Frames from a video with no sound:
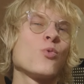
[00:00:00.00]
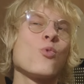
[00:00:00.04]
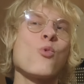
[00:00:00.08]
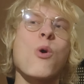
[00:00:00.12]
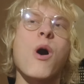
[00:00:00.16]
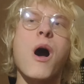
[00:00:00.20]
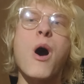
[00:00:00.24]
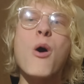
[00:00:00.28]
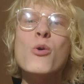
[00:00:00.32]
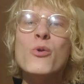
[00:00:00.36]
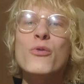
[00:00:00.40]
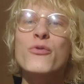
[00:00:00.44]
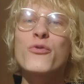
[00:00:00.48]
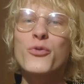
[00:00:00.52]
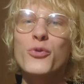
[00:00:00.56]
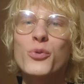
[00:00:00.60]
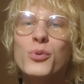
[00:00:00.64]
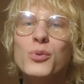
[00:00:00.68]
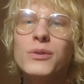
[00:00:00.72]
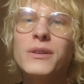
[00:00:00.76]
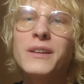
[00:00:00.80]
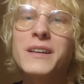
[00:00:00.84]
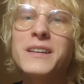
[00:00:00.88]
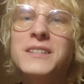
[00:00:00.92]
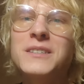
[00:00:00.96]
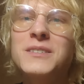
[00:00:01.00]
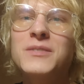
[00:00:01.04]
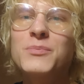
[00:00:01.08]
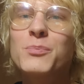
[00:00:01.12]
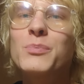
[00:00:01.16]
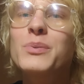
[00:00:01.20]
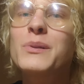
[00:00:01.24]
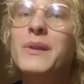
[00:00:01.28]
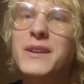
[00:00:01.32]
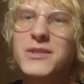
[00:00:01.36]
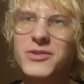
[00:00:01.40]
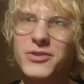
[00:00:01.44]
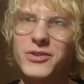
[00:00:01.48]
our fuel is
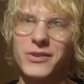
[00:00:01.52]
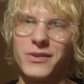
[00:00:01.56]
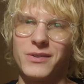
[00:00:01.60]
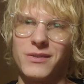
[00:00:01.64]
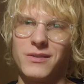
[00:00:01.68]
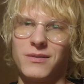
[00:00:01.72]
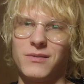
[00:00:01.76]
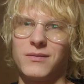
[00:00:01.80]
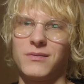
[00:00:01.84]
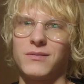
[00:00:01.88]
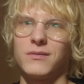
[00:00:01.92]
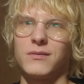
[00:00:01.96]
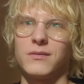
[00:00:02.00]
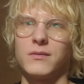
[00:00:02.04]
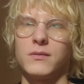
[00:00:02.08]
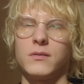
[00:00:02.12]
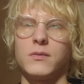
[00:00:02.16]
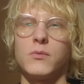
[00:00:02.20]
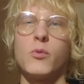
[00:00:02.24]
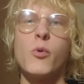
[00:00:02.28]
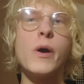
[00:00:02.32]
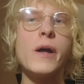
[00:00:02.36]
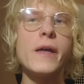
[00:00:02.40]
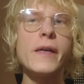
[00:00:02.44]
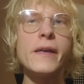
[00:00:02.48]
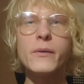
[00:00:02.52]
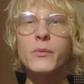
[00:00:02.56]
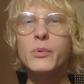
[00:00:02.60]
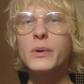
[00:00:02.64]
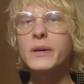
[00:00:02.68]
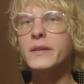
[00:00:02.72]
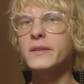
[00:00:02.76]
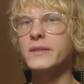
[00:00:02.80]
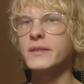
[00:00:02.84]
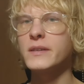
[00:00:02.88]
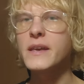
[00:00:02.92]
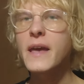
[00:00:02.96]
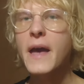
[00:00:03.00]
pleasure. We
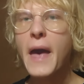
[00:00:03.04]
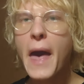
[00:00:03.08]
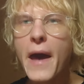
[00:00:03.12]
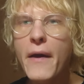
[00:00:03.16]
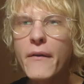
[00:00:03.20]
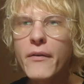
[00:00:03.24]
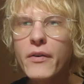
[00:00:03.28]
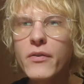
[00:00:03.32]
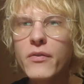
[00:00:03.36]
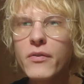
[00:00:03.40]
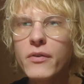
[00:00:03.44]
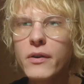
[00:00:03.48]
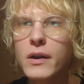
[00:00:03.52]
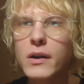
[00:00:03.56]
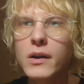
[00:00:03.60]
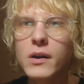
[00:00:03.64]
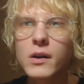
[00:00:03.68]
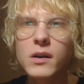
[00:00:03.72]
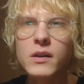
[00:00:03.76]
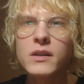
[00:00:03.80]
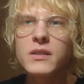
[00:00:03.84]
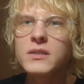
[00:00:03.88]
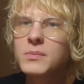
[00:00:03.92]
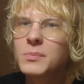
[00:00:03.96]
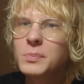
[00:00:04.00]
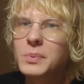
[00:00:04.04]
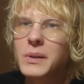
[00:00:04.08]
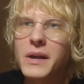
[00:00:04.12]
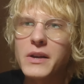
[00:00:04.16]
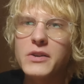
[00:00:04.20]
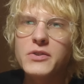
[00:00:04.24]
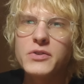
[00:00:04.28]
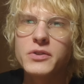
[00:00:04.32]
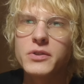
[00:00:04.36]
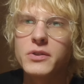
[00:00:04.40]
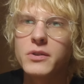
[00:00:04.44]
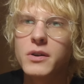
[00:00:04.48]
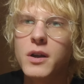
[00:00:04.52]
see everywhere is
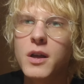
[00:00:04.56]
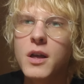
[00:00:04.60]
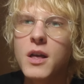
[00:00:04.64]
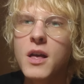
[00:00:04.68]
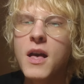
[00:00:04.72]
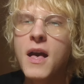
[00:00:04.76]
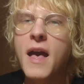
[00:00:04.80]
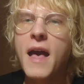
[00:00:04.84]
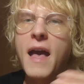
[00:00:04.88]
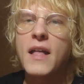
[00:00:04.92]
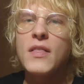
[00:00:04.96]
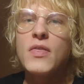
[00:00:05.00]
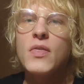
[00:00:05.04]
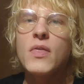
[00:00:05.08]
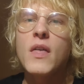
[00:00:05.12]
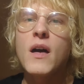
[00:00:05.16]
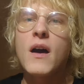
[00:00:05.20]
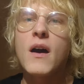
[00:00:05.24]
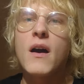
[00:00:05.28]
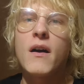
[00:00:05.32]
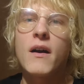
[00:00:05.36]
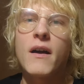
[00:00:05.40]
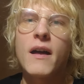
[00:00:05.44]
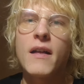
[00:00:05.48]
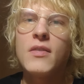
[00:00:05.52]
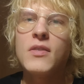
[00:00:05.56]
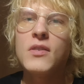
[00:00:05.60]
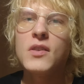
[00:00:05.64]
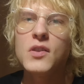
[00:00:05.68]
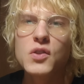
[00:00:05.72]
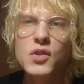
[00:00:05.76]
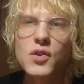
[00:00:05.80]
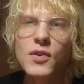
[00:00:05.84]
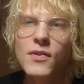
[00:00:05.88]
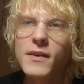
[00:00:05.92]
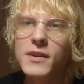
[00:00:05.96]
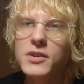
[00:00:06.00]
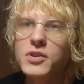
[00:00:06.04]
pleasure, and
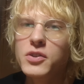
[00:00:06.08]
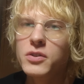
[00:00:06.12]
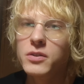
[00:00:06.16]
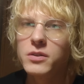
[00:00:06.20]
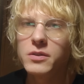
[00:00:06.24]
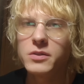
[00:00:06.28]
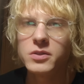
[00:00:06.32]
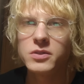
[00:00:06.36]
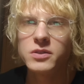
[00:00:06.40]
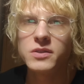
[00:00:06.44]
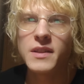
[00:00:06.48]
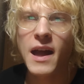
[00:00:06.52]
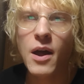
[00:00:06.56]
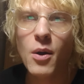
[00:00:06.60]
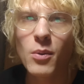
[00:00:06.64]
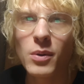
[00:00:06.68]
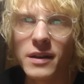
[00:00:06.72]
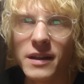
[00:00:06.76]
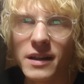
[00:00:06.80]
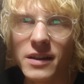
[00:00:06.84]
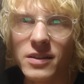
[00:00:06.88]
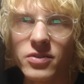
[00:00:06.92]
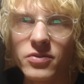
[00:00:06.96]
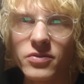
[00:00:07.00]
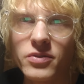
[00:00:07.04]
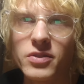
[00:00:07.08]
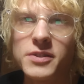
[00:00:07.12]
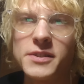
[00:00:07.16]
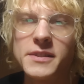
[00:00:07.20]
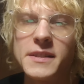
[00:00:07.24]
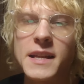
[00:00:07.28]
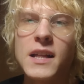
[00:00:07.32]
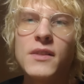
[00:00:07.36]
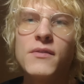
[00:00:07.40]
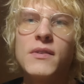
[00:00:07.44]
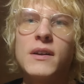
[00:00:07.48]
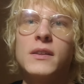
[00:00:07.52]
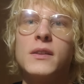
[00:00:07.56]
individuals nowadays
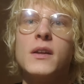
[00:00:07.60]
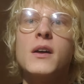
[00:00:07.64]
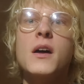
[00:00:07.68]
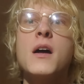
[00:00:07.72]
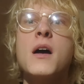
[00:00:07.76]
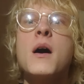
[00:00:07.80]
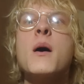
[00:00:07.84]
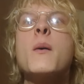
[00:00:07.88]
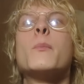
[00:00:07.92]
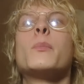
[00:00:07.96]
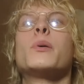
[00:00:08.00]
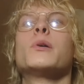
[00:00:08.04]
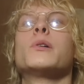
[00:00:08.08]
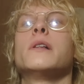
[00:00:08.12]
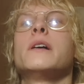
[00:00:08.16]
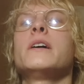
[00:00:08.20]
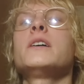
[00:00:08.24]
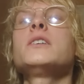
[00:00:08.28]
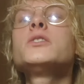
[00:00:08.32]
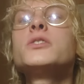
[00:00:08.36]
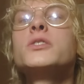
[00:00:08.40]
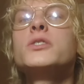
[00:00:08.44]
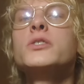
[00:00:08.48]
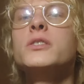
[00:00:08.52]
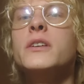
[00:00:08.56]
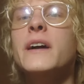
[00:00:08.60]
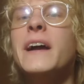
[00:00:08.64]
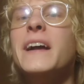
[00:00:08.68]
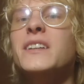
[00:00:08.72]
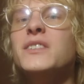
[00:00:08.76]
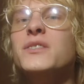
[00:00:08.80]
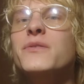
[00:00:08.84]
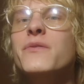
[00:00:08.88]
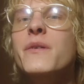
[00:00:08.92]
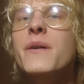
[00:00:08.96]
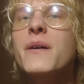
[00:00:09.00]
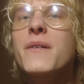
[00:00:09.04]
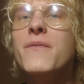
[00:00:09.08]
understand that pleasure
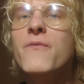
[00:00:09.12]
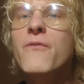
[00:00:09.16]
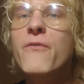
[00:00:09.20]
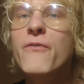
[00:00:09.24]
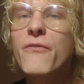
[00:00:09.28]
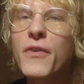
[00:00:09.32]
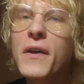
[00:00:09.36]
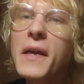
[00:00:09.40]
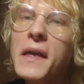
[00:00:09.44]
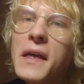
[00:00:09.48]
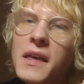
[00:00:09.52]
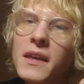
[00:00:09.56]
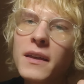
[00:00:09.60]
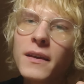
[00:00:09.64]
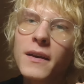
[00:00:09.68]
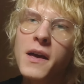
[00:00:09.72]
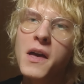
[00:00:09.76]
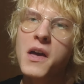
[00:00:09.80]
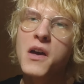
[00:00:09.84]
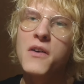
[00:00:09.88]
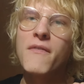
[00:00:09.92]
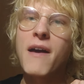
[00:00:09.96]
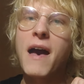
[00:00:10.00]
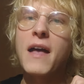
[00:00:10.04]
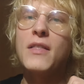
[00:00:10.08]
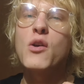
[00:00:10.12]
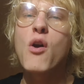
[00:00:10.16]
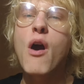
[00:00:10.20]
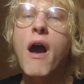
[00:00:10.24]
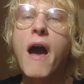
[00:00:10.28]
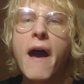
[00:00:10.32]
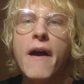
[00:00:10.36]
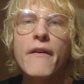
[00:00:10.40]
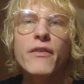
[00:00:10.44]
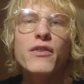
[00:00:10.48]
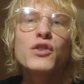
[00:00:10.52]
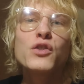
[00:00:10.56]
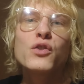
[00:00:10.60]
is the thing that you
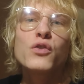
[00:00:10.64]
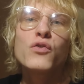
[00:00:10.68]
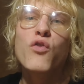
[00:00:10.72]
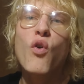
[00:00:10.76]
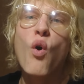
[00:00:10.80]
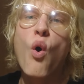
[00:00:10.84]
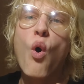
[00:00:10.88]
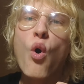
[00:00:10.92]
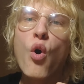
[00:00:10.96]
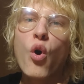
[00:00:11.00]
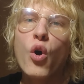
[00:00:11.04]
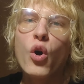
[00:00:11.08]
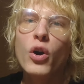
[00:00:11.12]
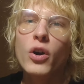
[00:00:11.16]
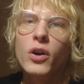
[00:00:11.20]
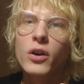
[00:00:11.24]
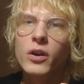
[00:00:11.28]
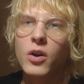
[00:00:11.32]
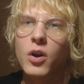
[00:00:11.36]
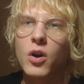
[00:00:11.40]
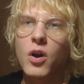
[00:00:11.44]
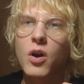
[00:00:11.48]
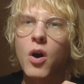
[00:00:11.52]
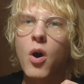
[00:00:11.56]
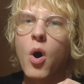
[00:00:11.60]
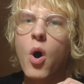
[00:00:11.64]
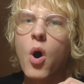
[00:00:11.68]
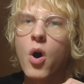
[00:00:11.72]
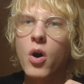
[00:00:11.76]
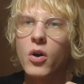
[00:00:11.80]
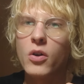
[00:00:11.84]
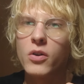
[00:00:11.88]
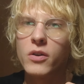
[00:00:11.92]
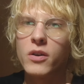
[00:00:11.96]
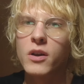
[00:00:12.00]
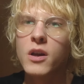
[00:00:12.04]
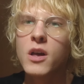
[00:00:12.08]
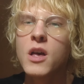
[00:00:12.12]
have to work
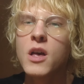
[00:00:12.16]
on